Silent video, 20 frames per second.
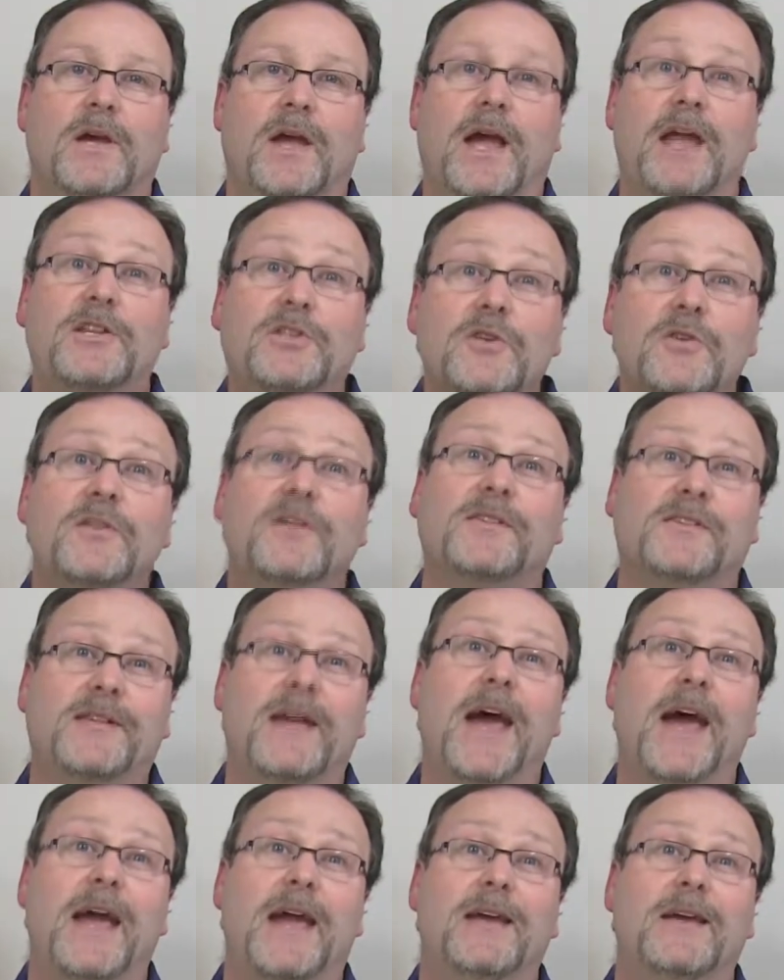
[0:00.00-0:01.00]
And to this
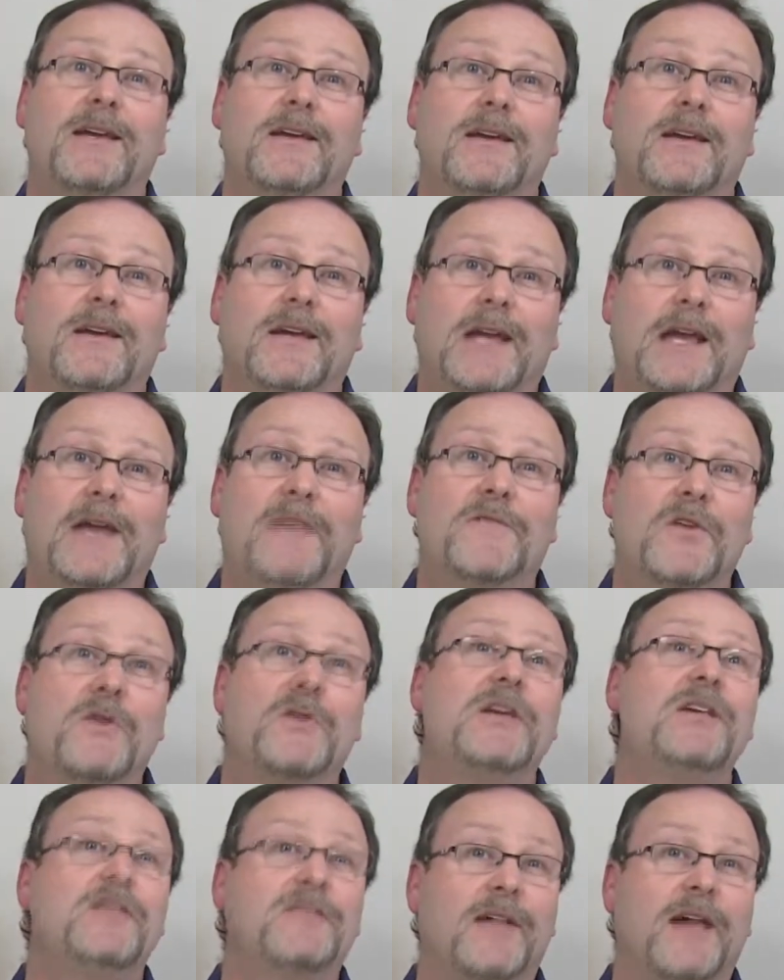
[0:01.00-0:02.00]
day, even though
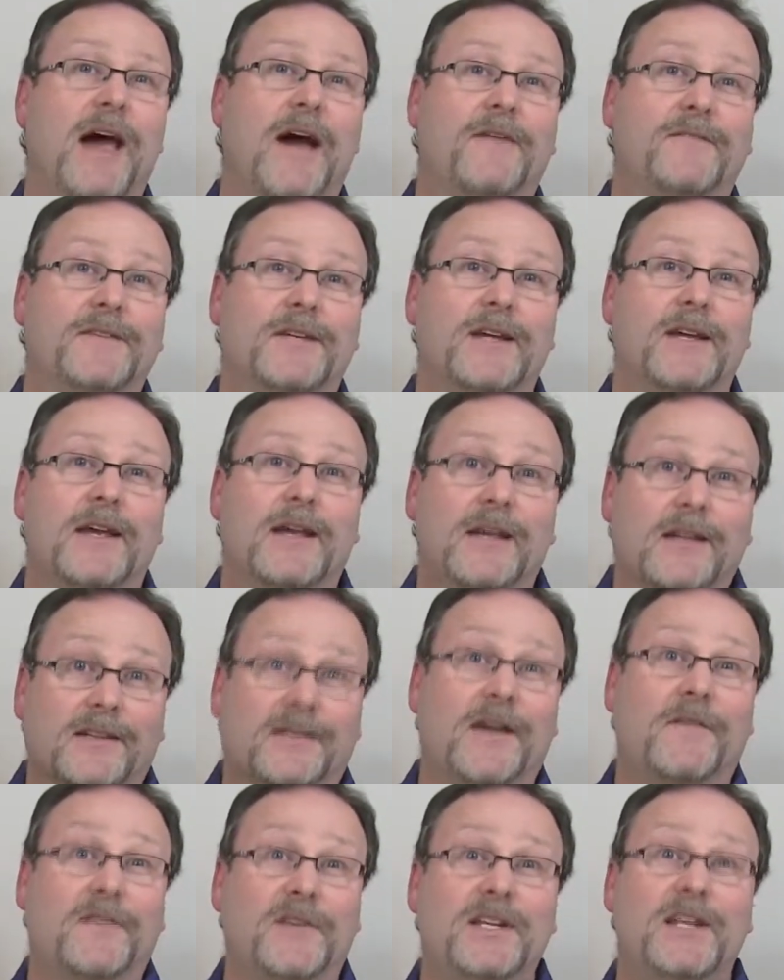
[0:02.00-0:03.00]
he's left,
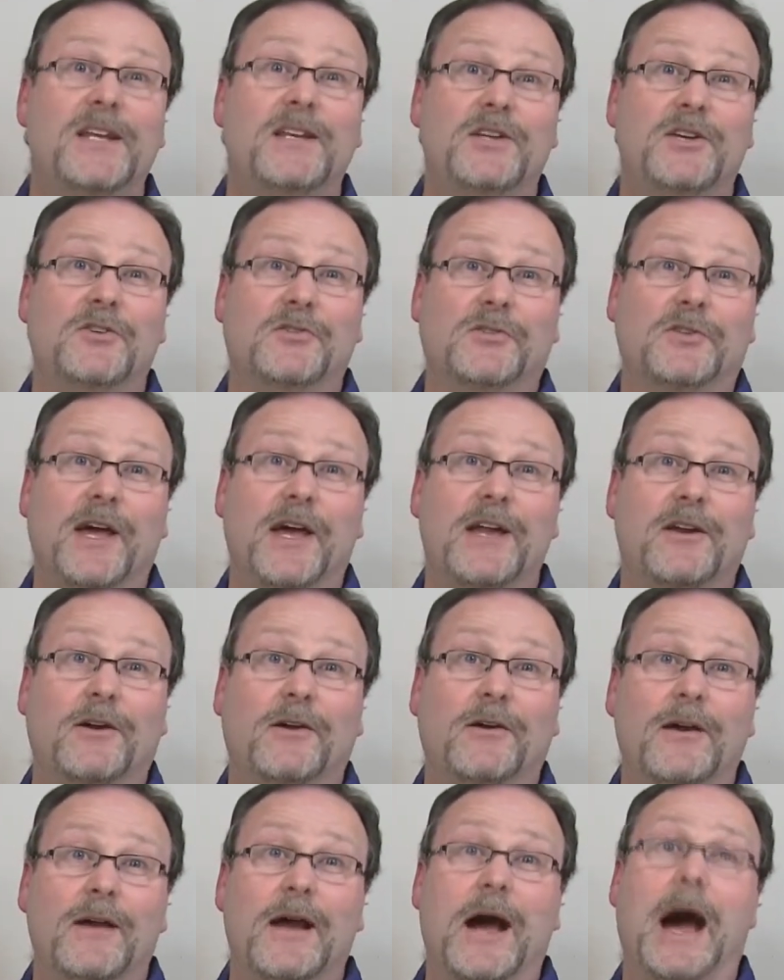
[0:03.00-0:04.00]
17 years
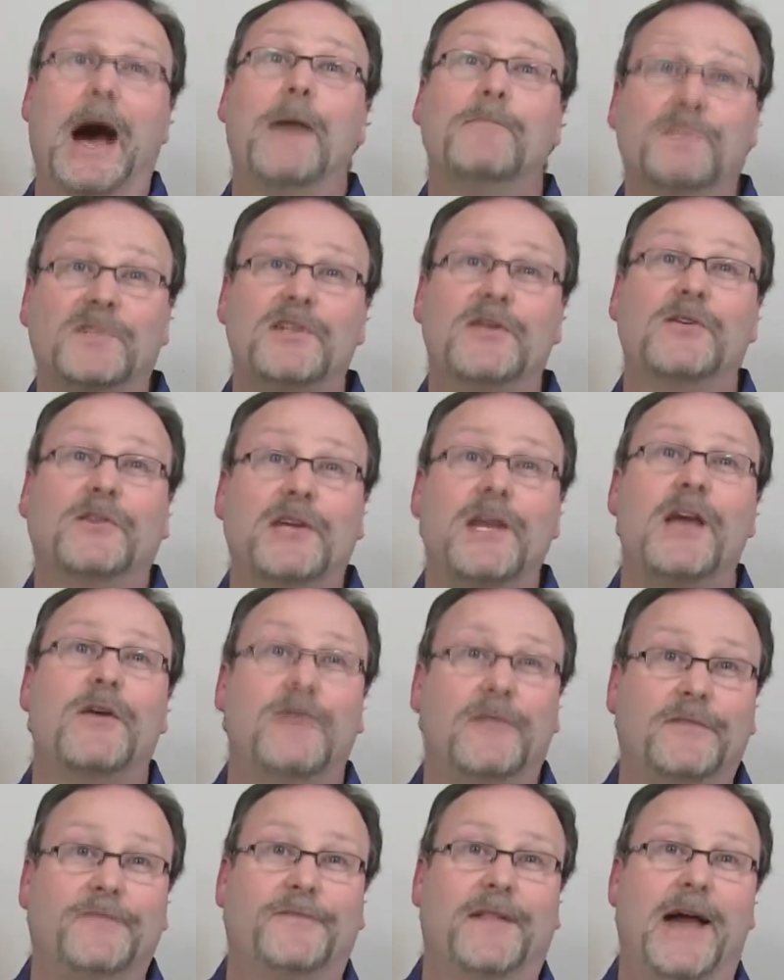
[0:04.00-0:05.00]
later, I'm still
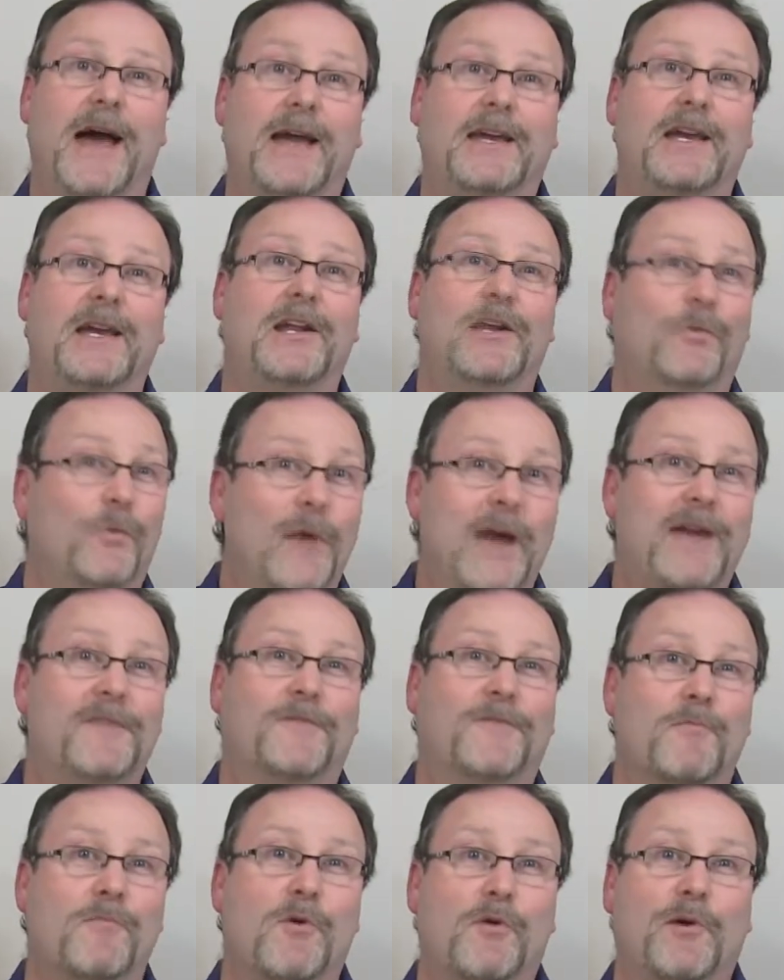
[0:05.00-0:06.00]
carrying the flag in and wait
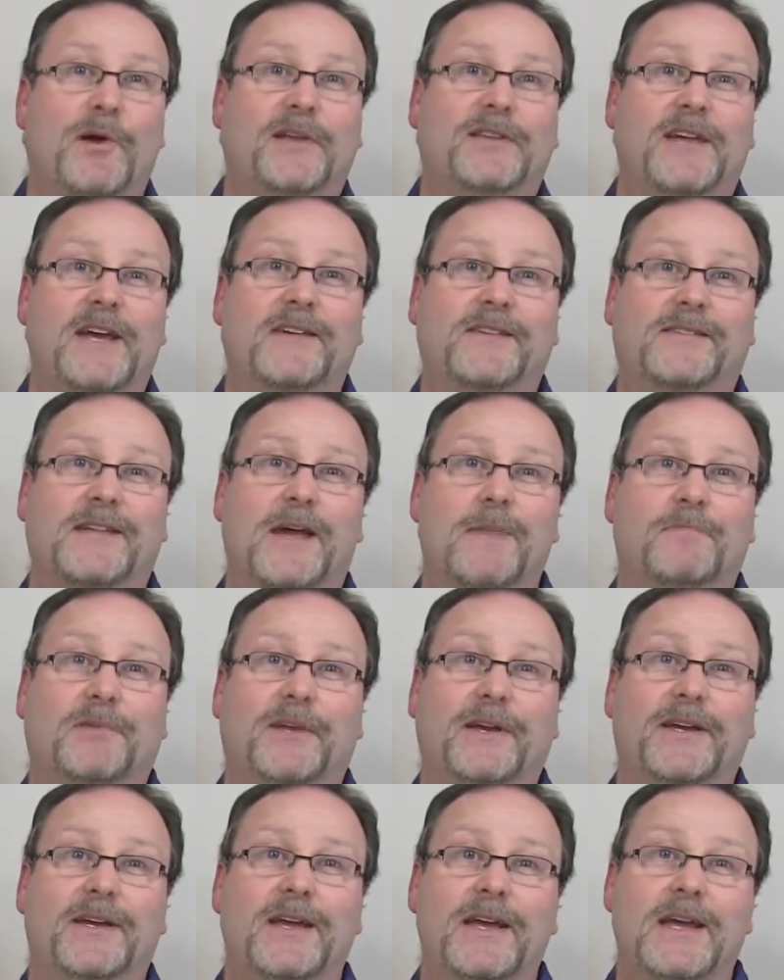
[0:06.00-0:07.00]
for Memorial Day
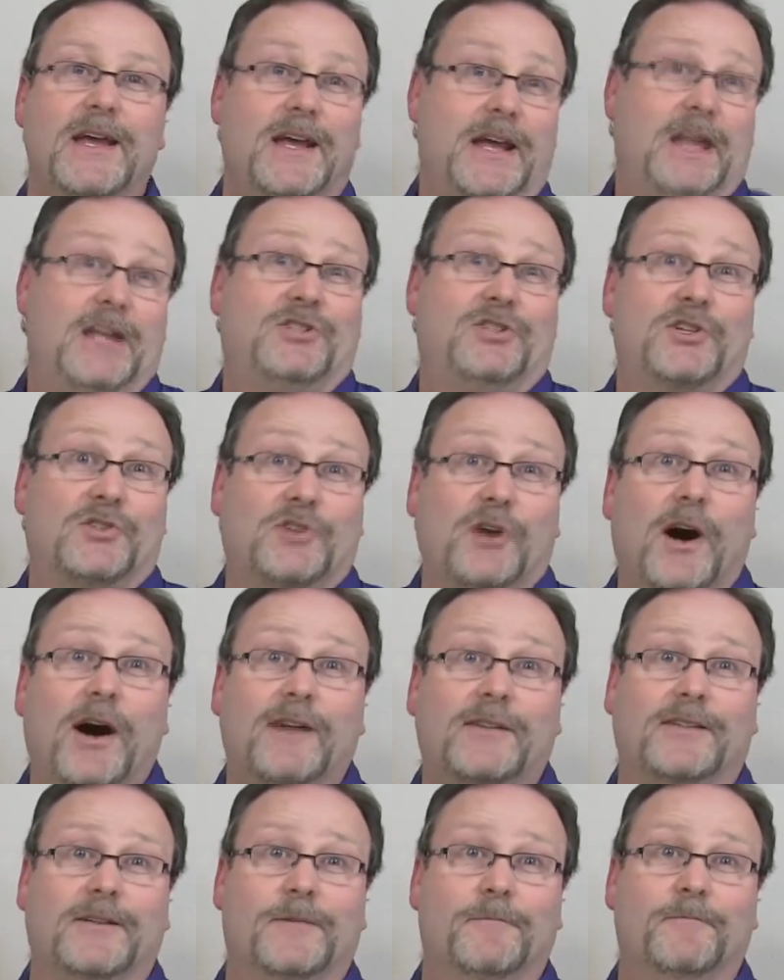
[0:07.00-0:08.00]
Assembly. It's just
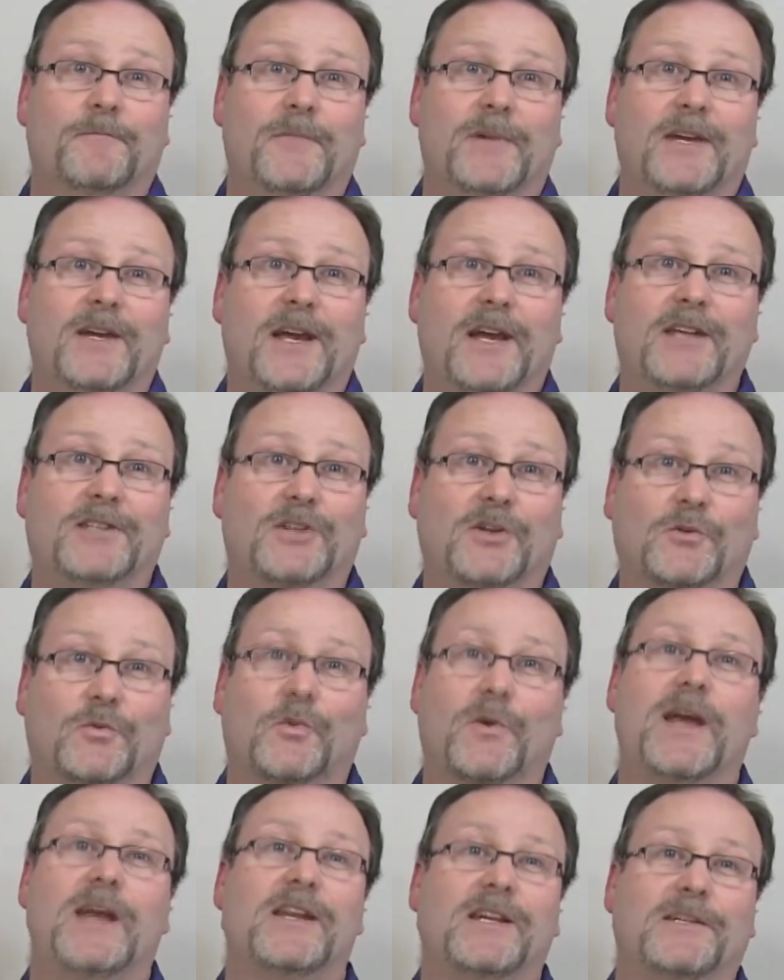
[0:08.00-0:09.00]
awesome. It's a
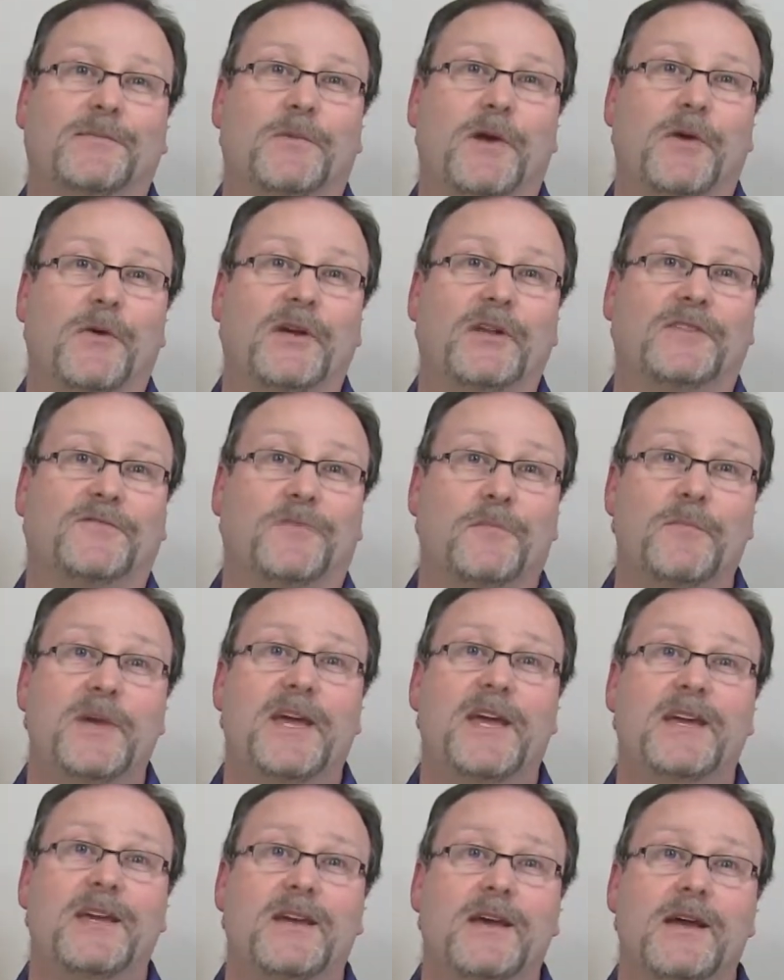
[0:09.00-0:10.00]
great experience for
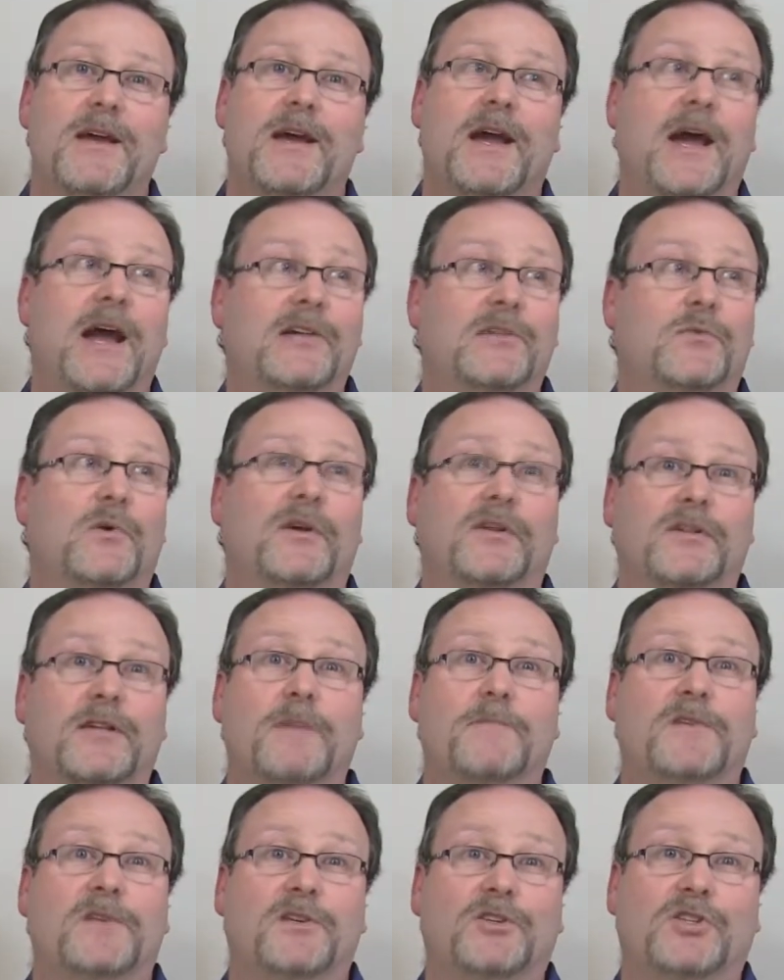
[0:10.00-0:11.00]
me, as well as
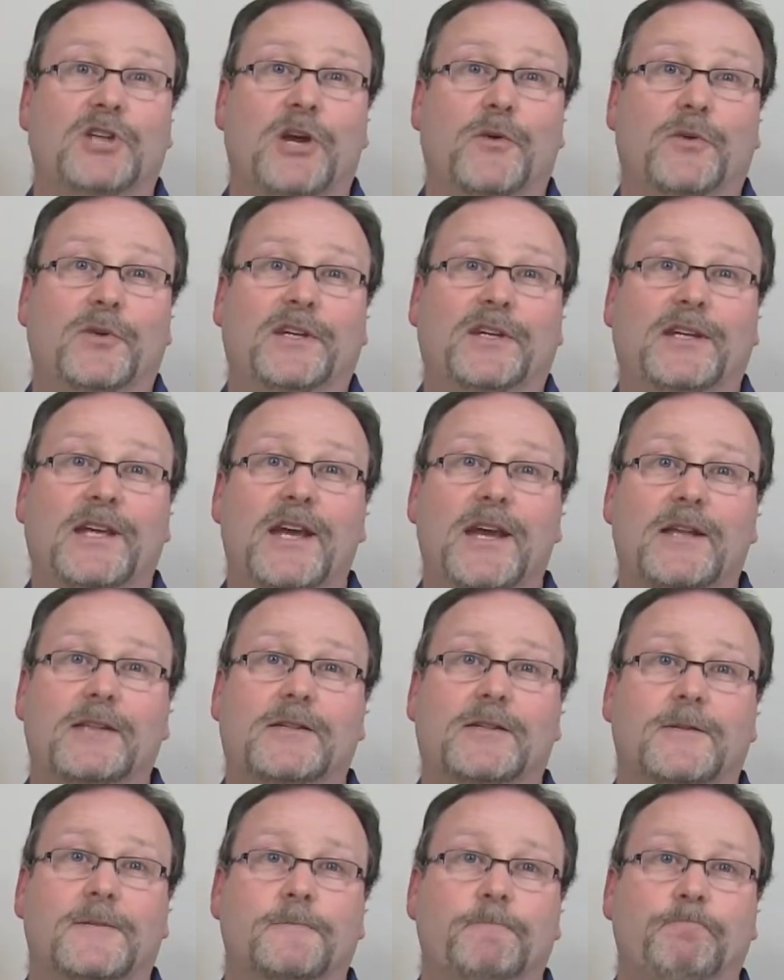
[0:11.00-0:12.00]
something to share with the
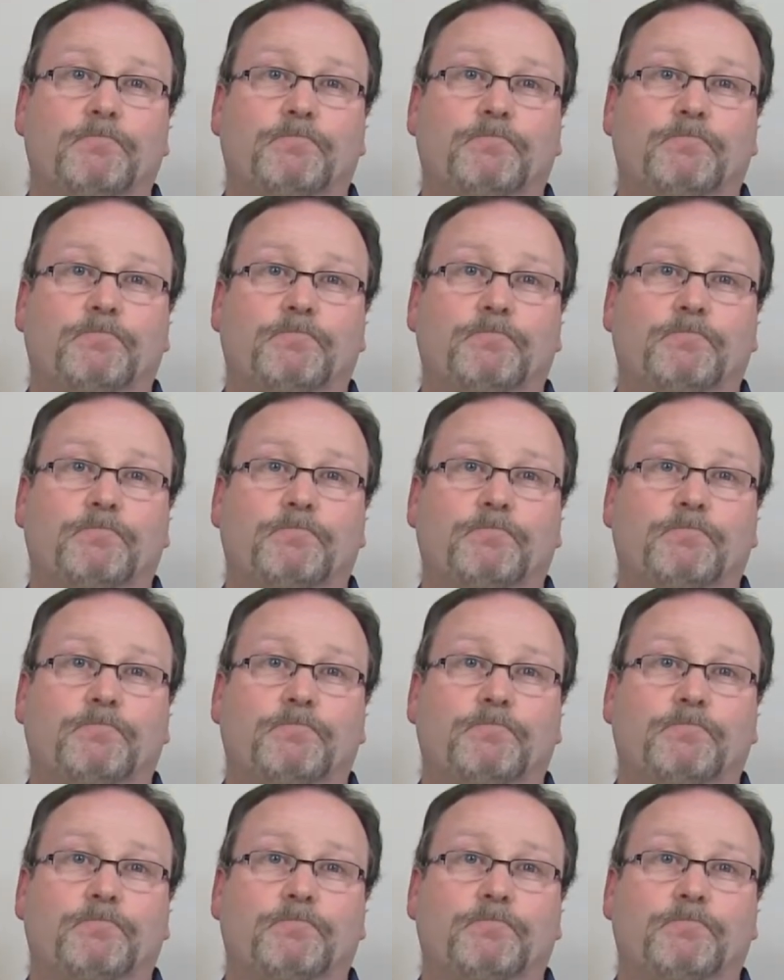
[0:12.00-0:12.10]
kids.